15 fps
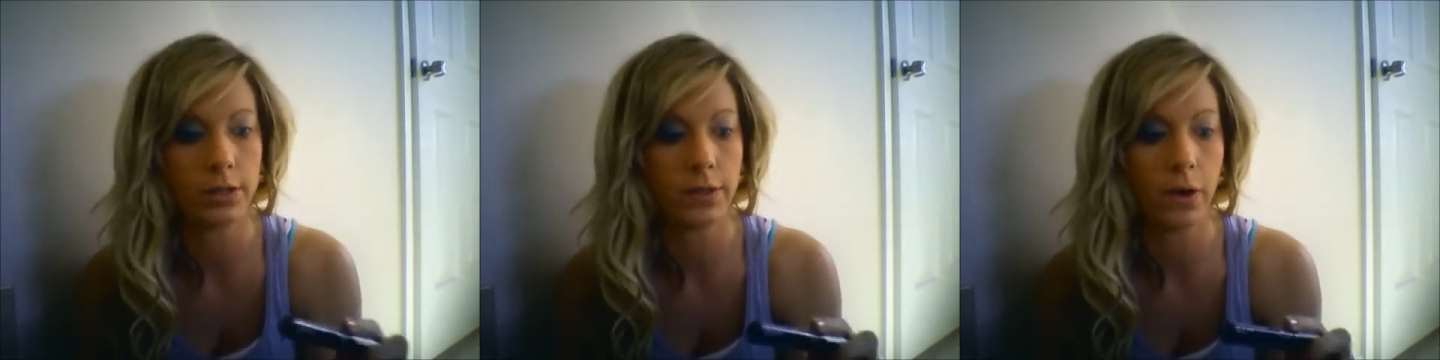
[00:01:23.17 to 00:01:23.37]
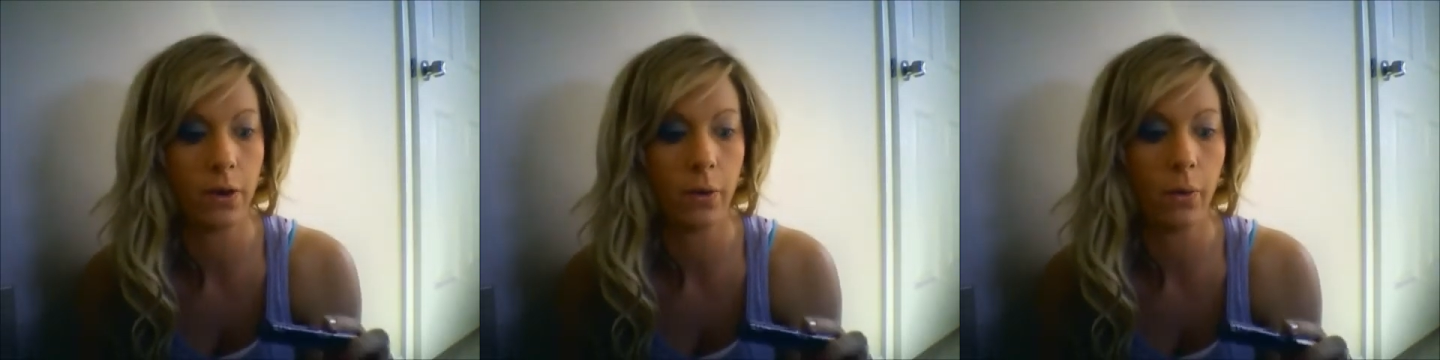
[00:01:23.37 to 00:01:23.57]

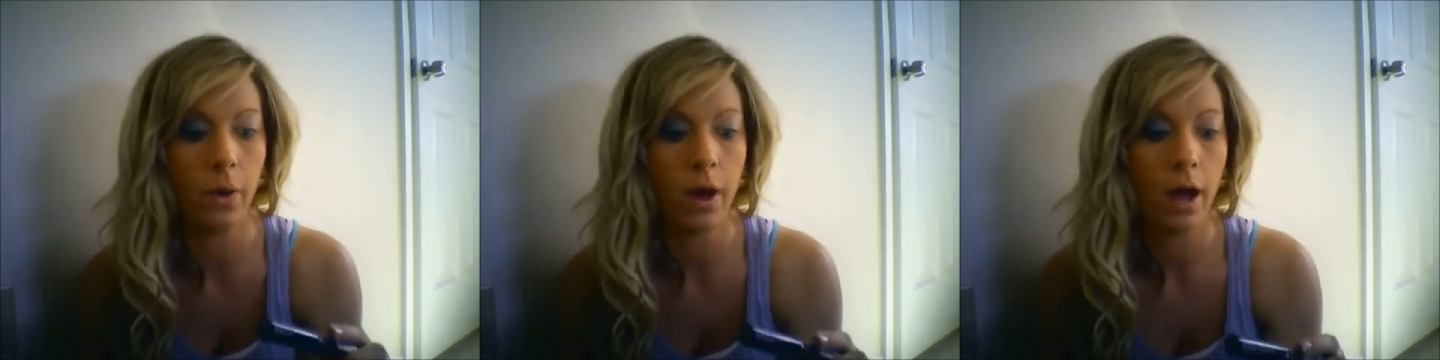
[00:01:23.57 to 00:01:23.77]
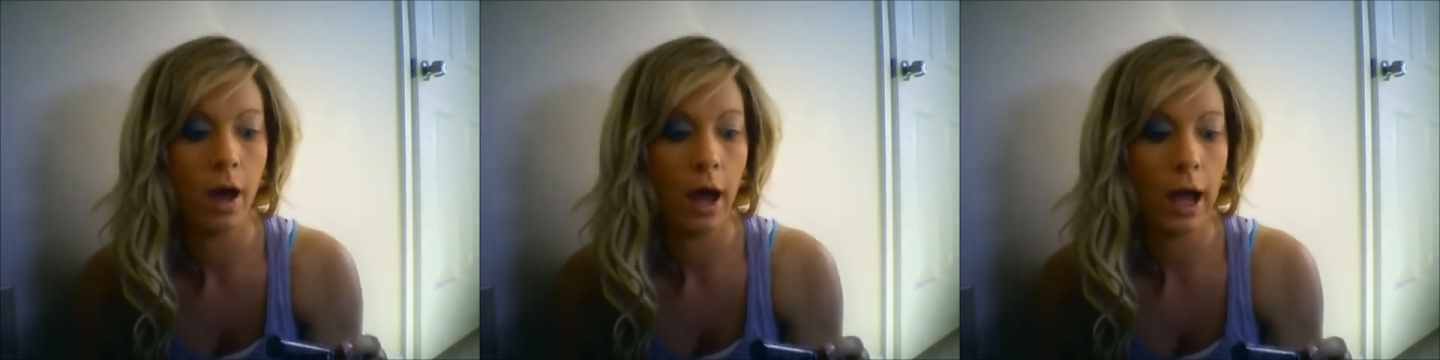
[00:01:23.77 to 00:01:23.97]
So
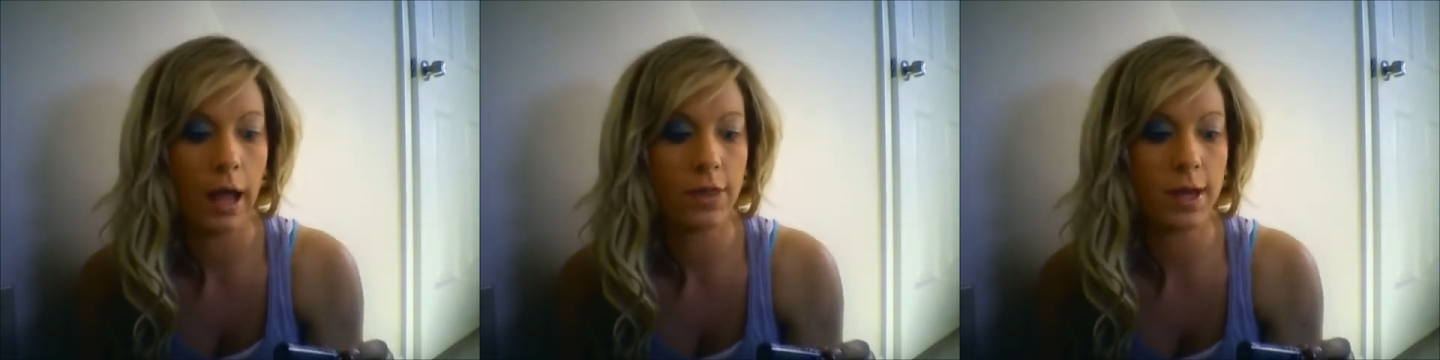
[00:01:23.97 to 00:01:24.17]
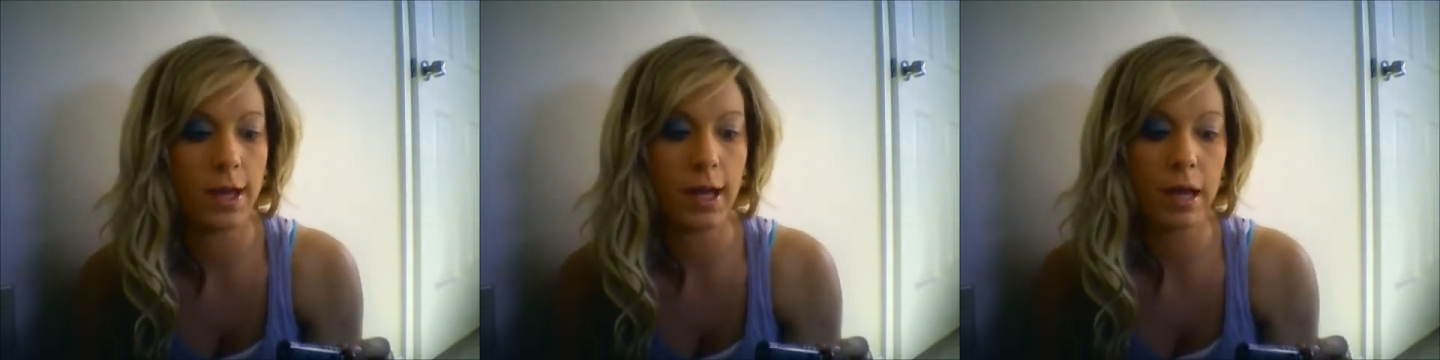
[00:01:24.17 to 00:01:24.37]
I
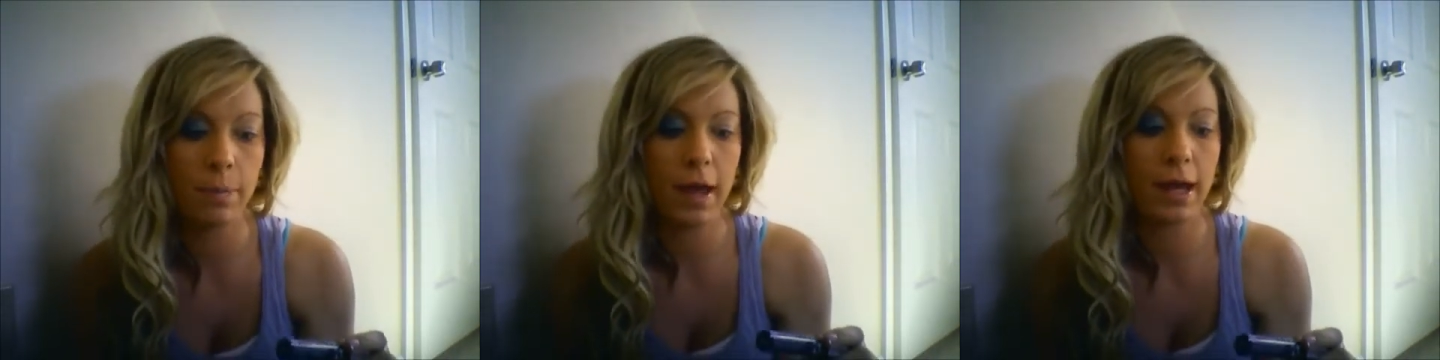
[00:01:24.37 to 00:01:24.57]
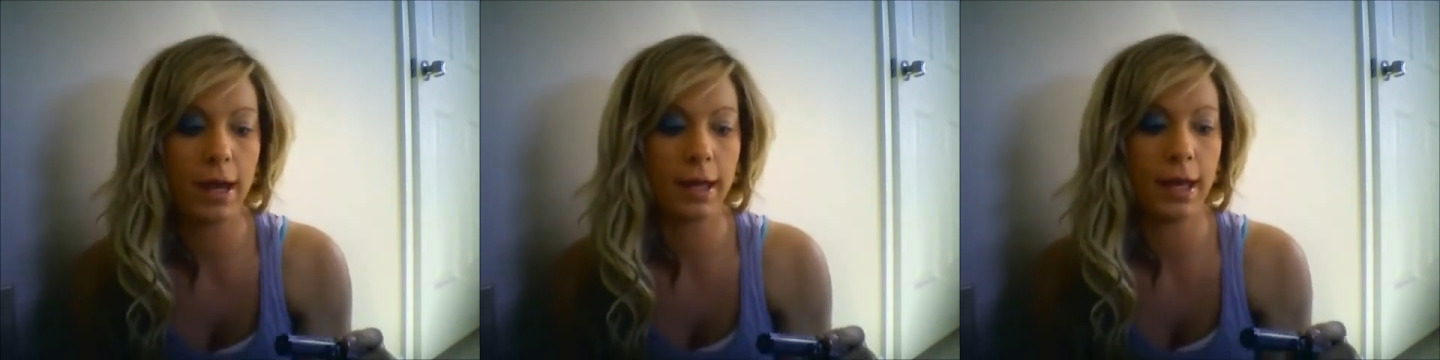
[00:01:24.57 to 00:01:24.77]
think I
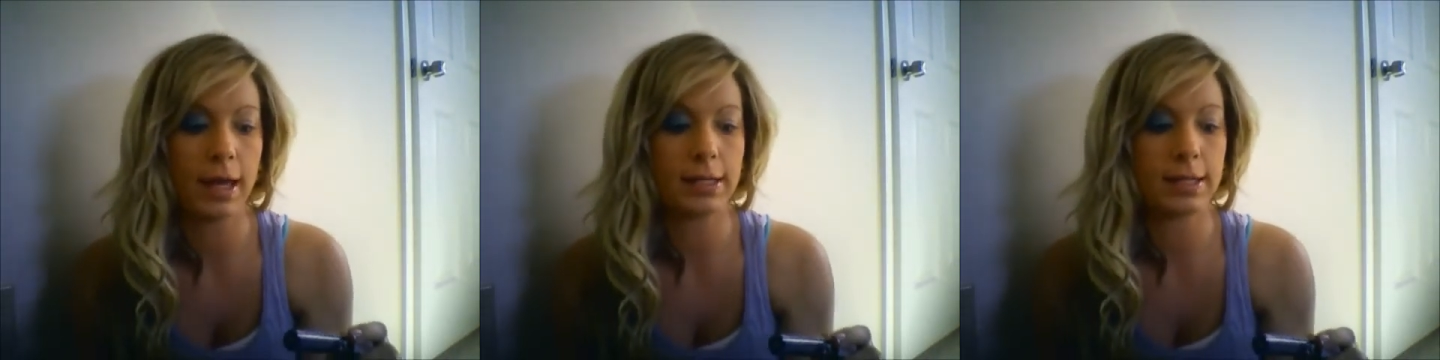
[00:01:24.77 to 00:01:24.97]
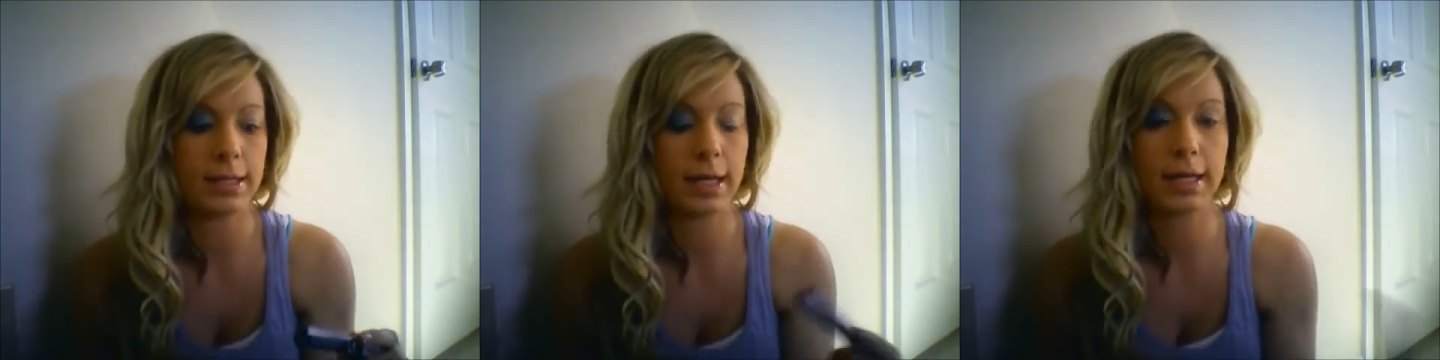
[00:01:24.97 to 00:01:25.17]
paid,
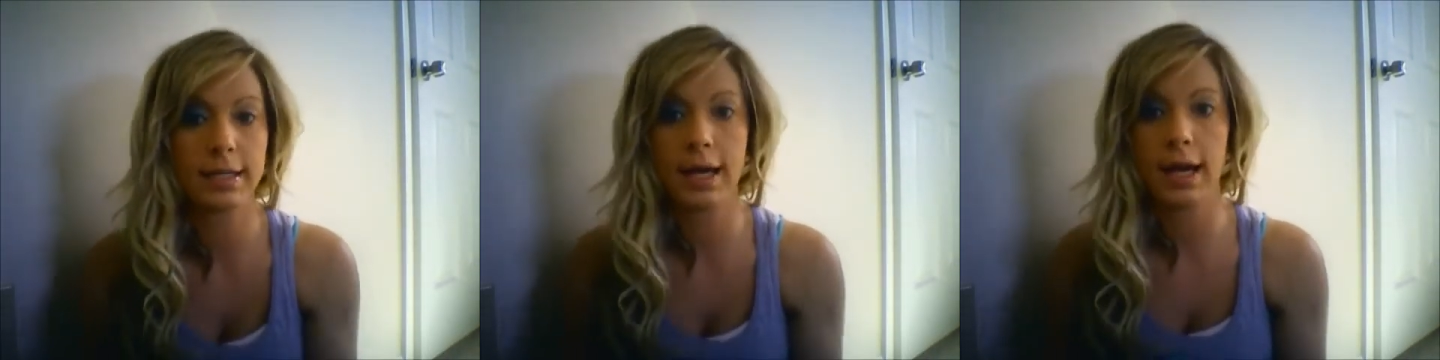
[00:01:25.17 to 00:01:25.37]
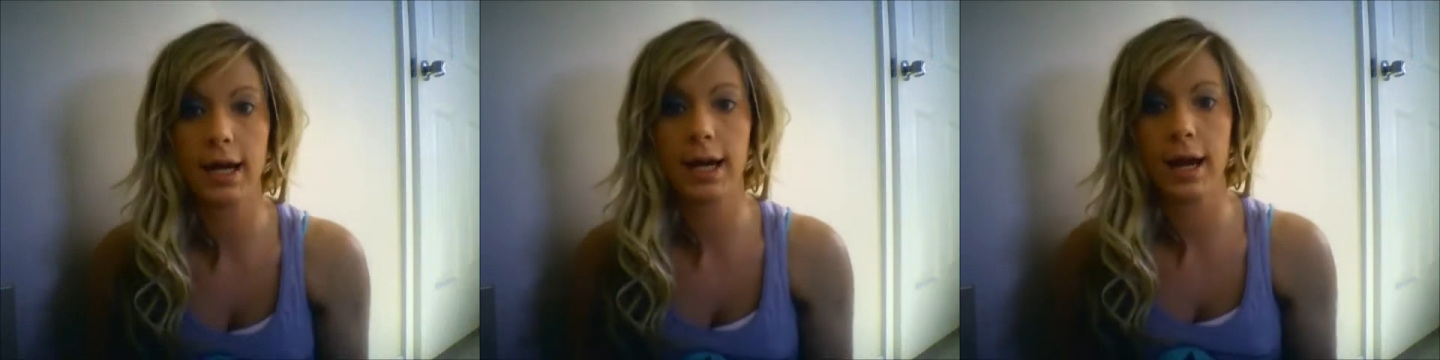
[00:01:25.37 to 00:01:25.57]
again,
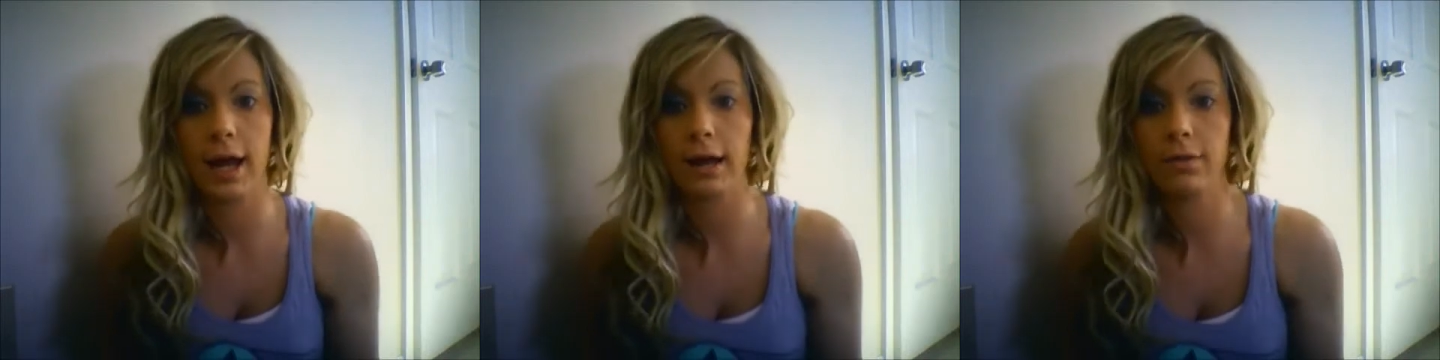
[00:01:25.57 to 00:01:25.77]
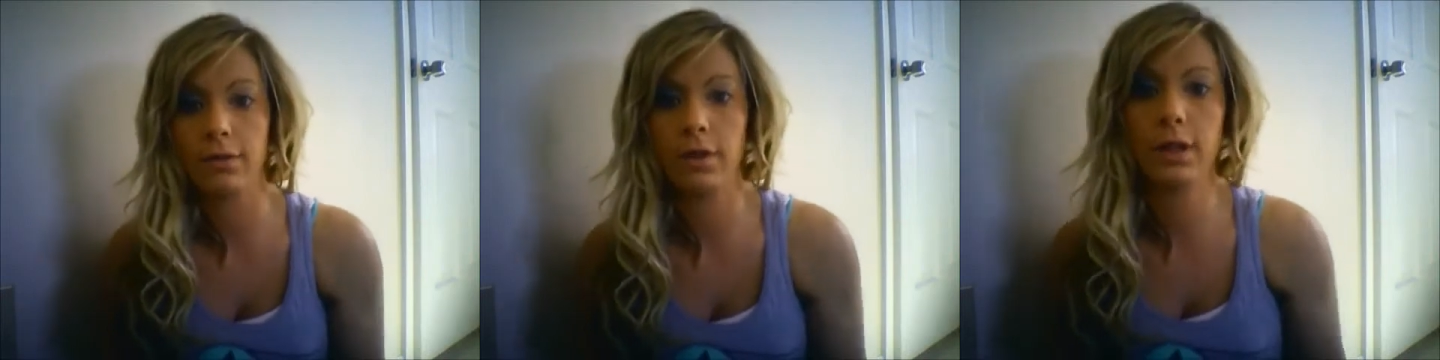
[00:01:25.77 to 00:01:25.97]

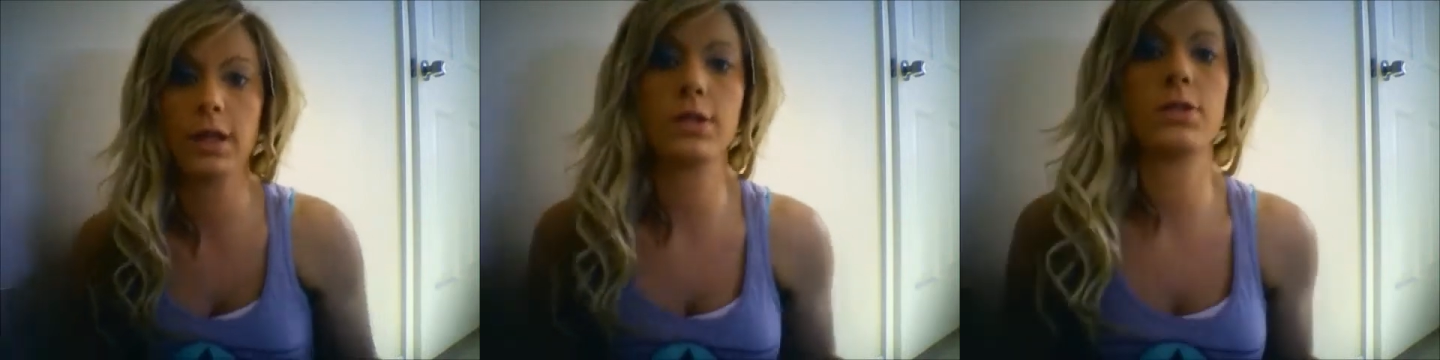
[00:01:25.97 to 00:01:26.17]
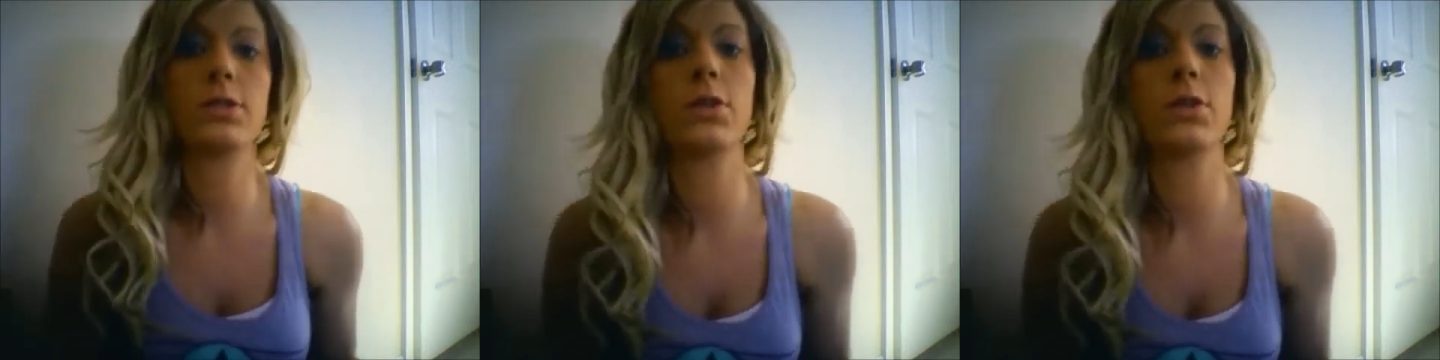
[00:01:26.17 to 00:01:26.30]
$6.99 for this,